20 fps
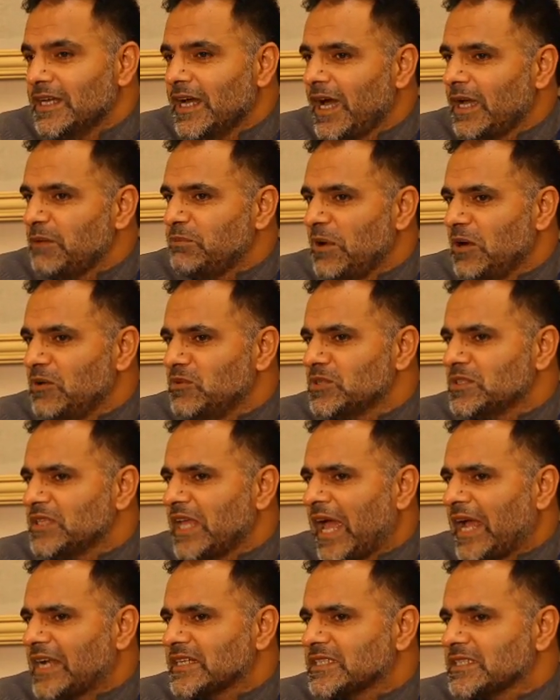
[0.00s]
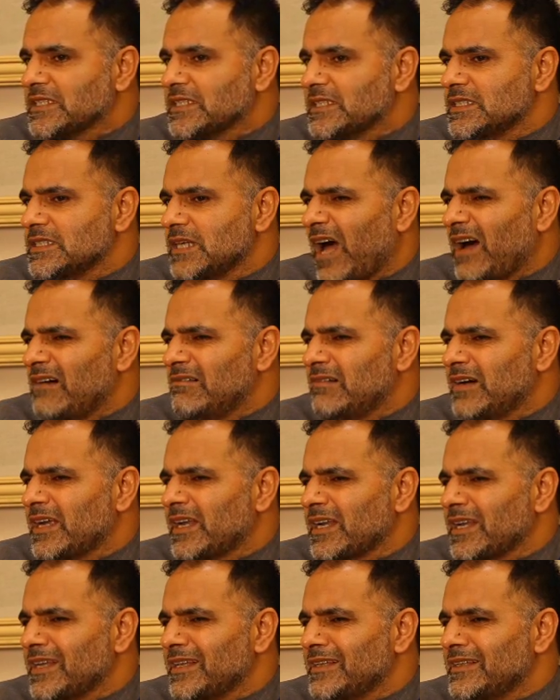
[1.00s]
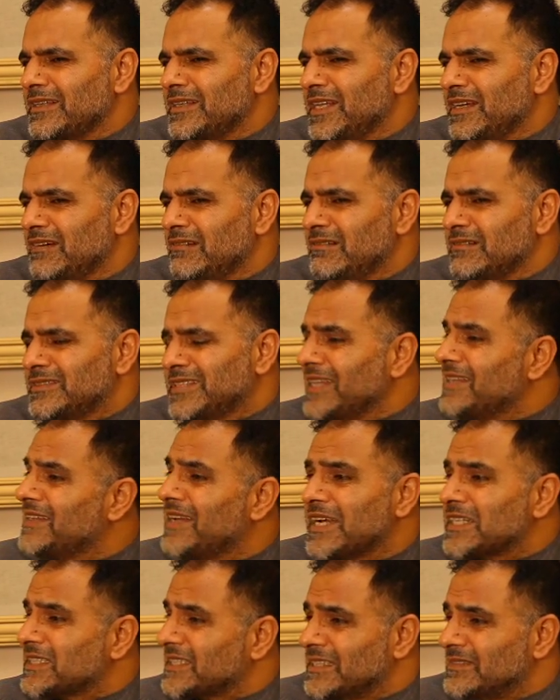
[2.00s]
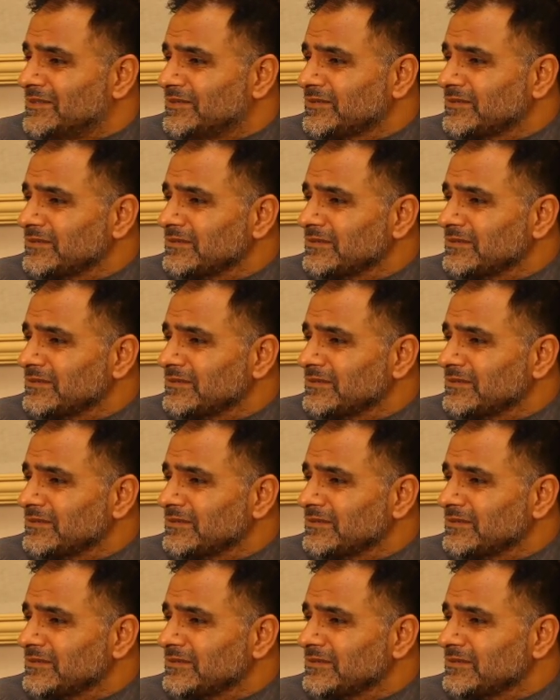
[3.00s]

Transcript: I found that our new generation